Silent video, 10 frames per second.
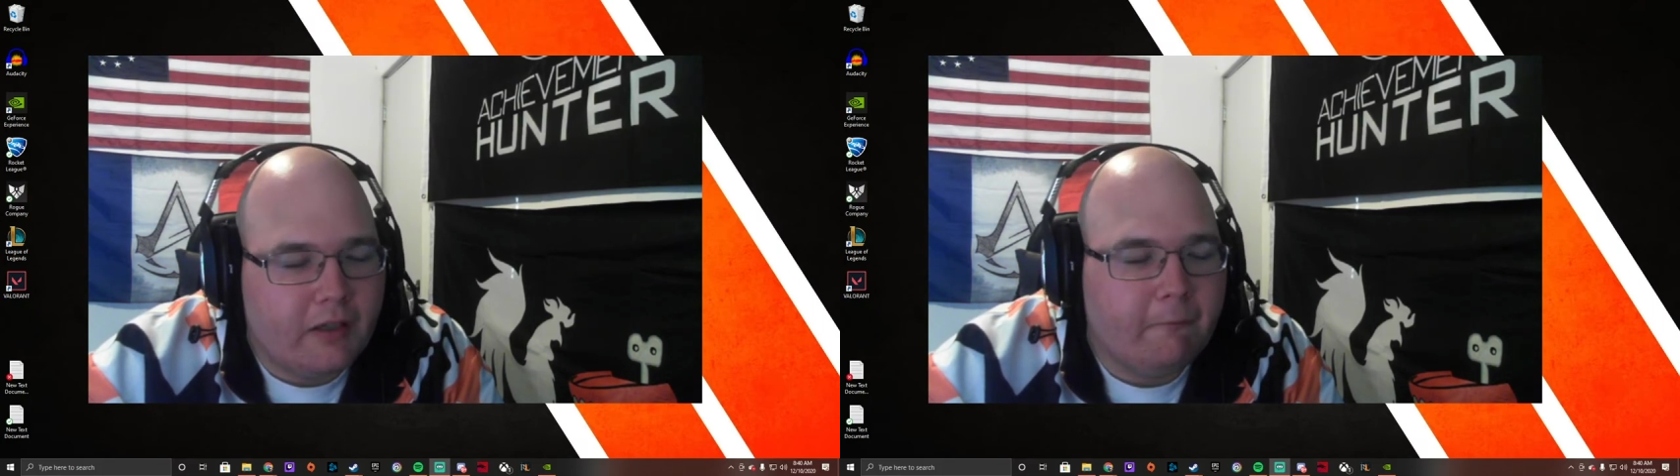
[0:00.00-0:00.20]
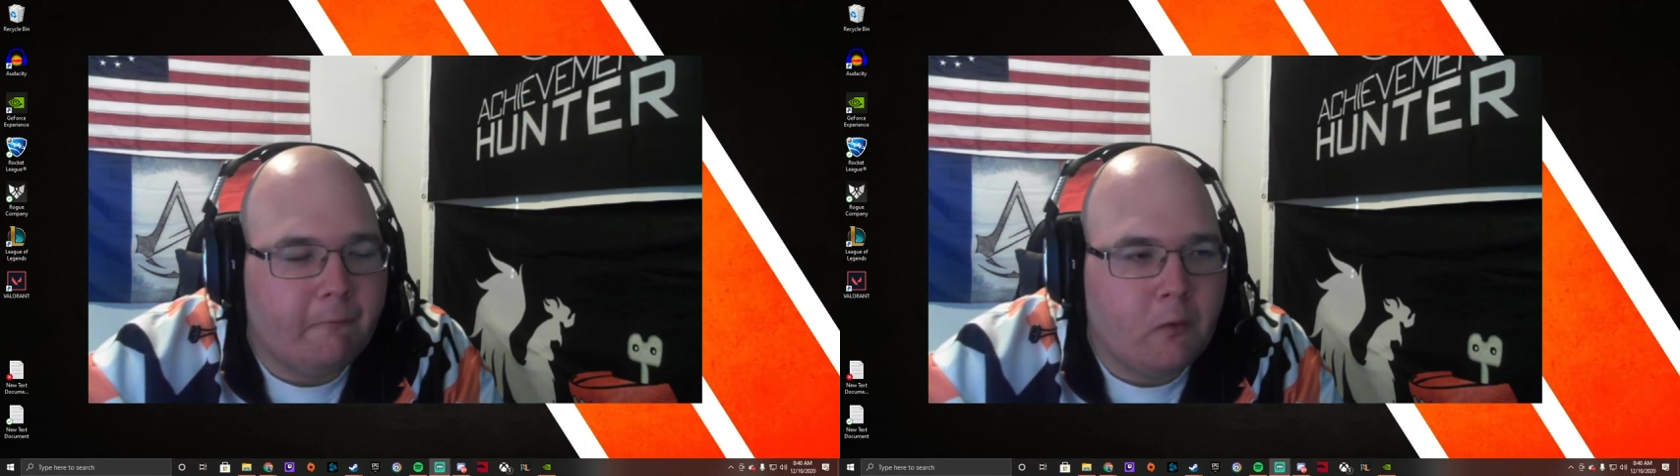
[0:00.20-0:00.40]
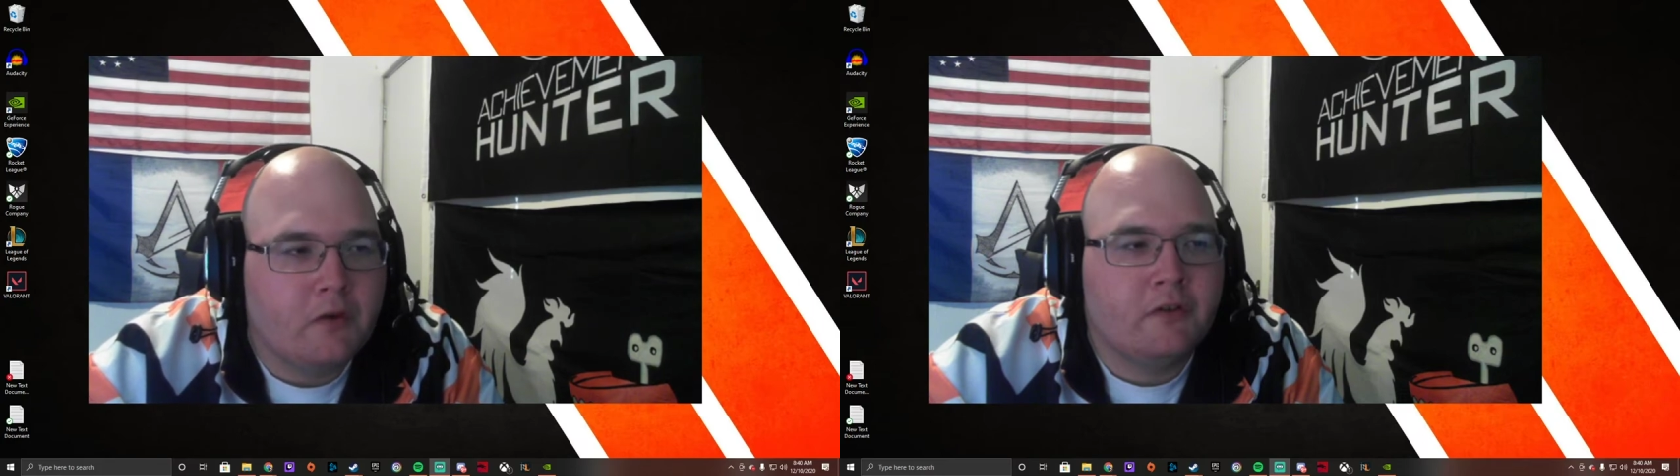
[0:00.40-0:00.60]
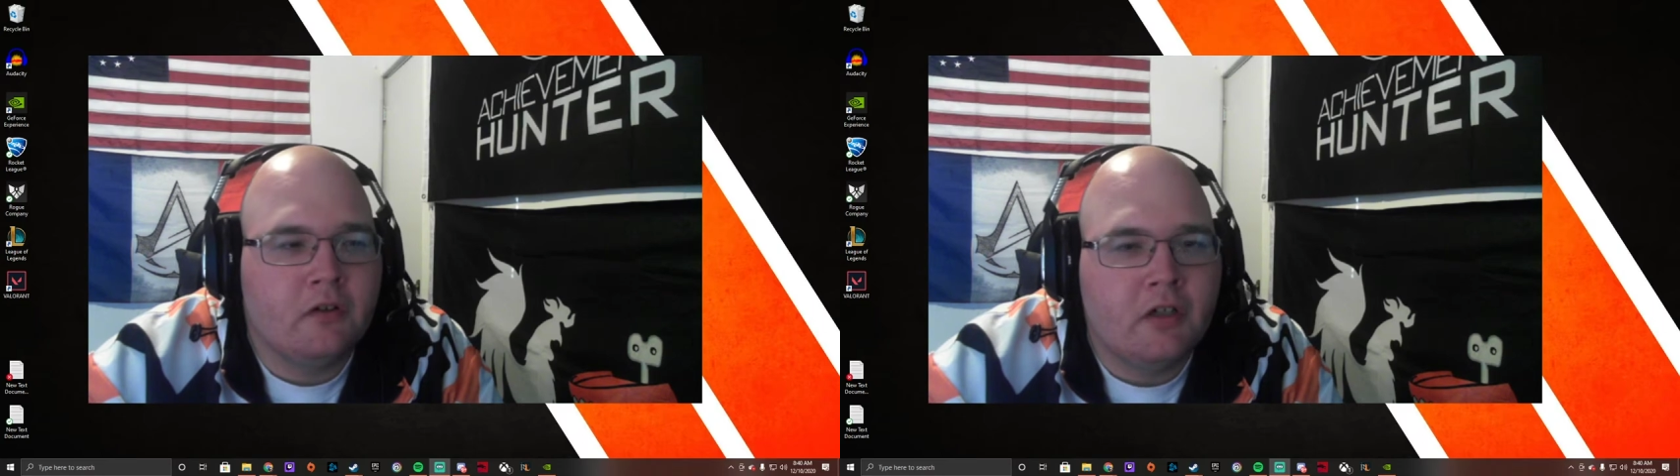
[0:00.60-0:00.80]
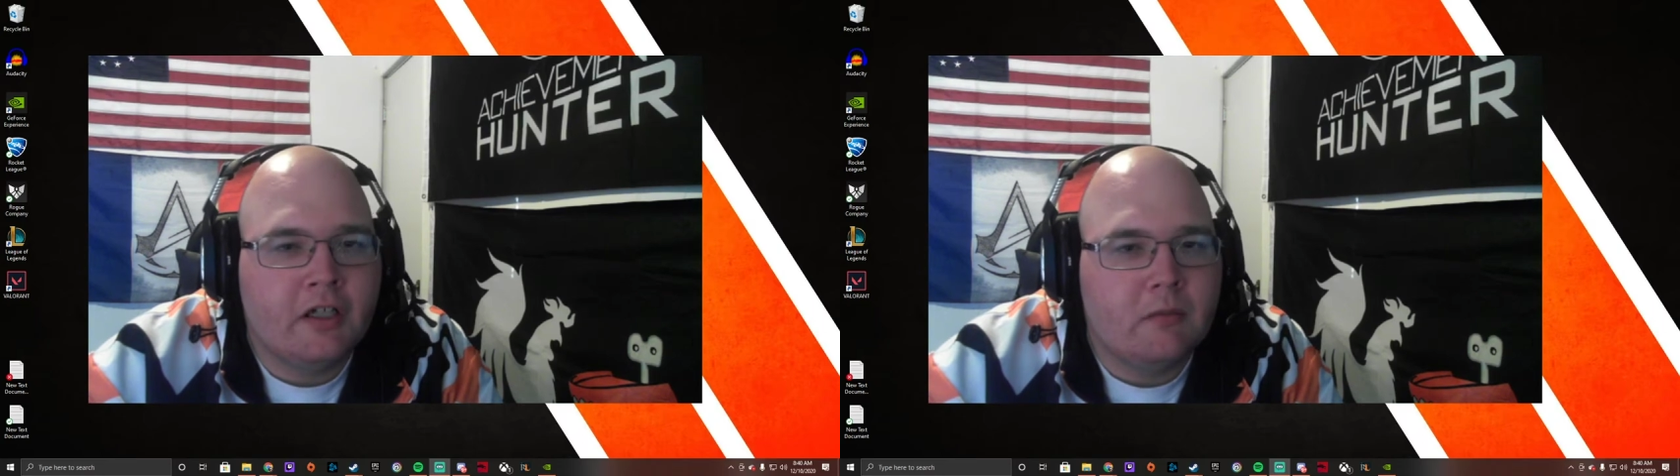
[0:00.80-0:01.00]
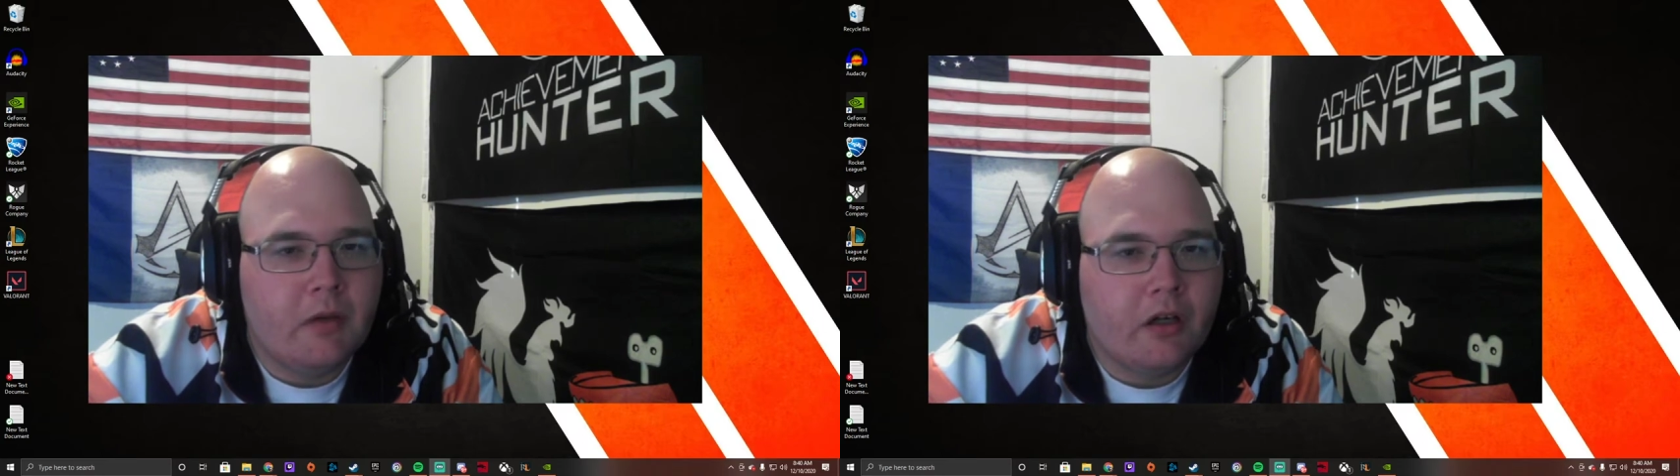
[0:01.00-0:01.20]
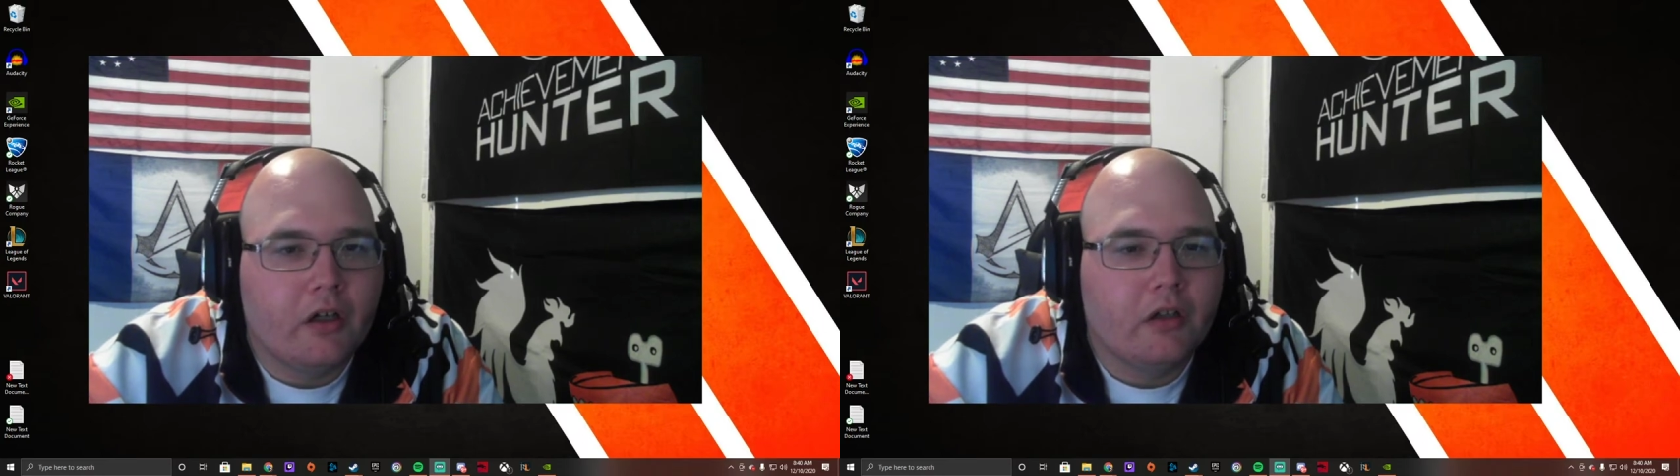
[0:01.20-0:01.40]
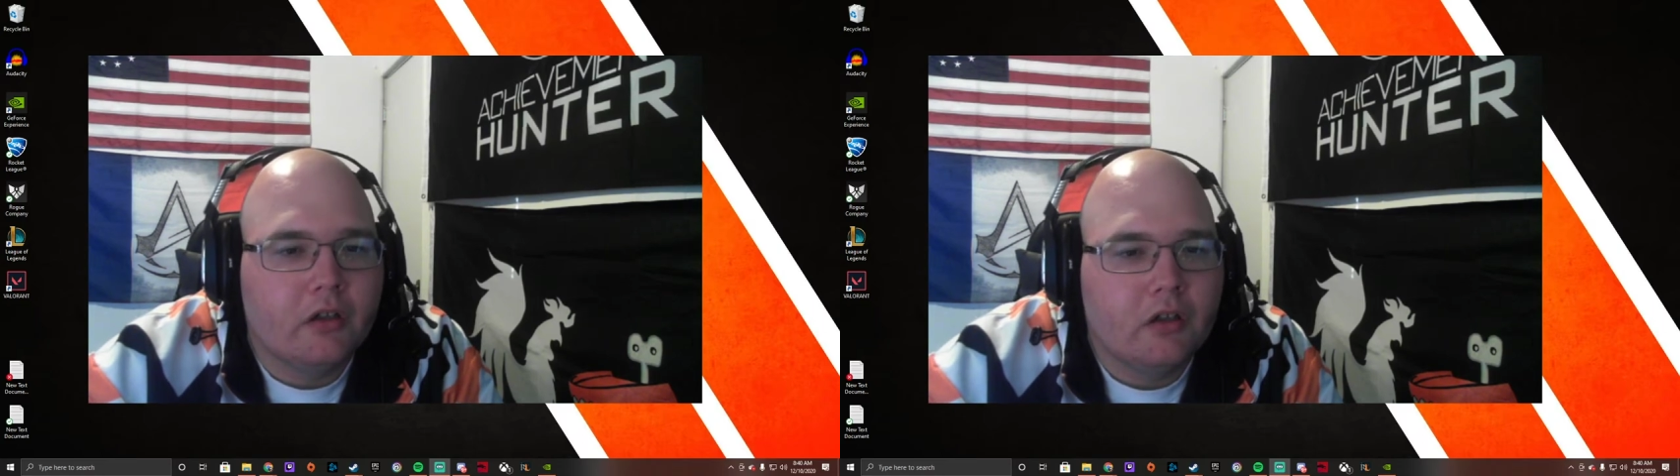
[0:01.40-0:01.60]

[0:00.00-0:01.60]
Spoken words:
forced to look in a mirror.